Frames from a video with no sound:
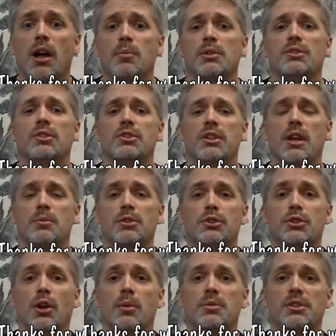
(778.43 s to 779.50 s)
I'm Mr. James at
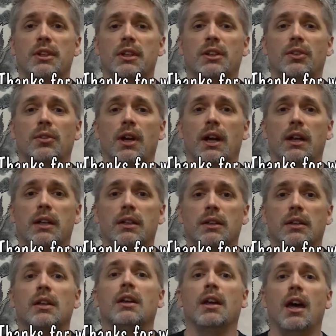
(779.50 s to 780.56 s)
Charm City Karate.
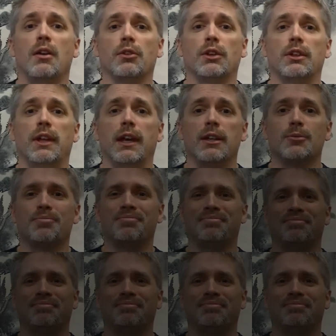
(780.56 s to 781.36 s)
Have a good day.